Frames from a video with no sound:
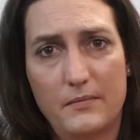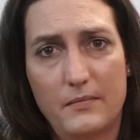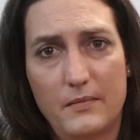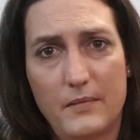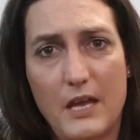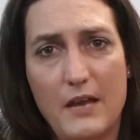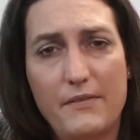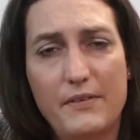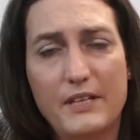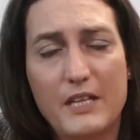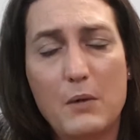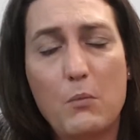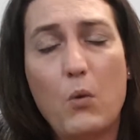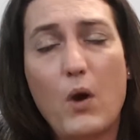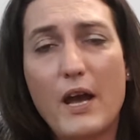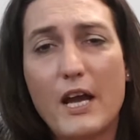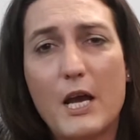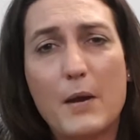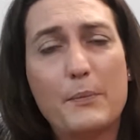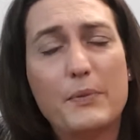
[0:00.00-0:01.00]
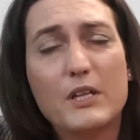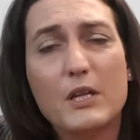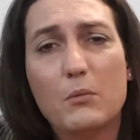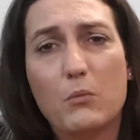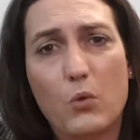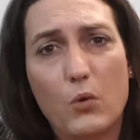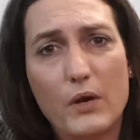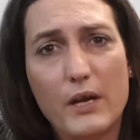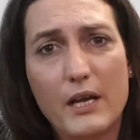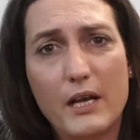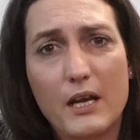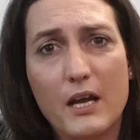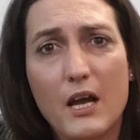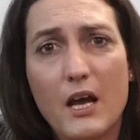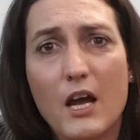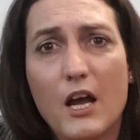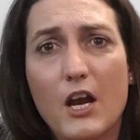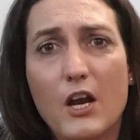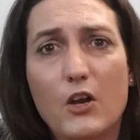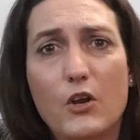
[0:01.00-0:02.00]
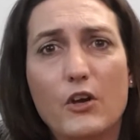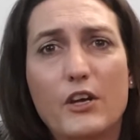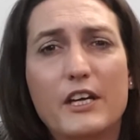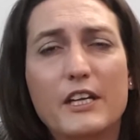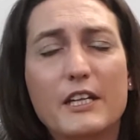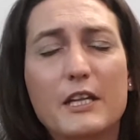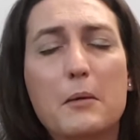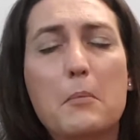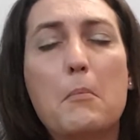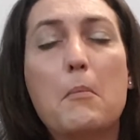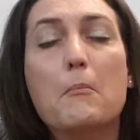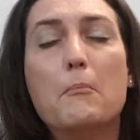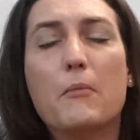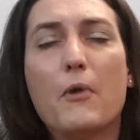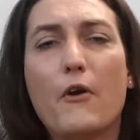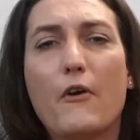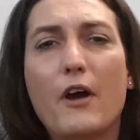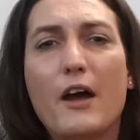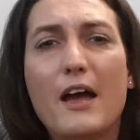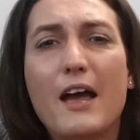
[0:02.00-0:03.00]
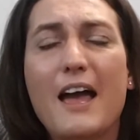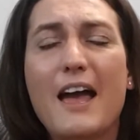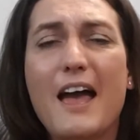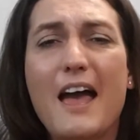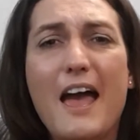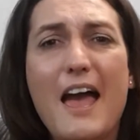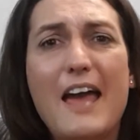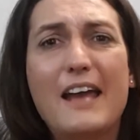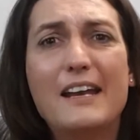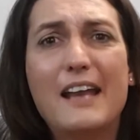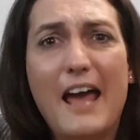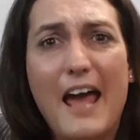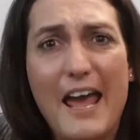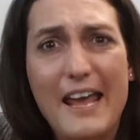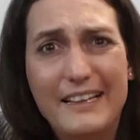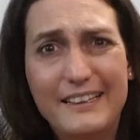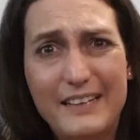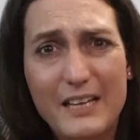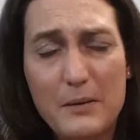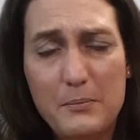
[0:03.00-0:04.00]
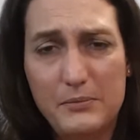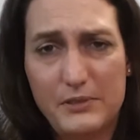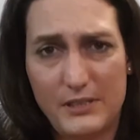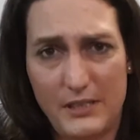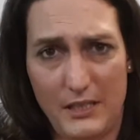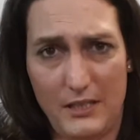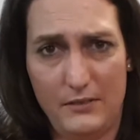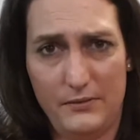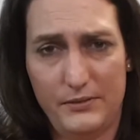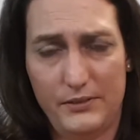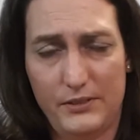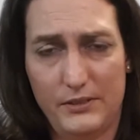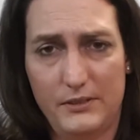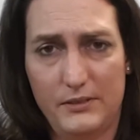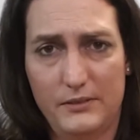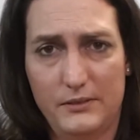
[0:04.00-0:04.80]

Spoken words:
having them wake up in the morning, look in the mirror and hate themselves.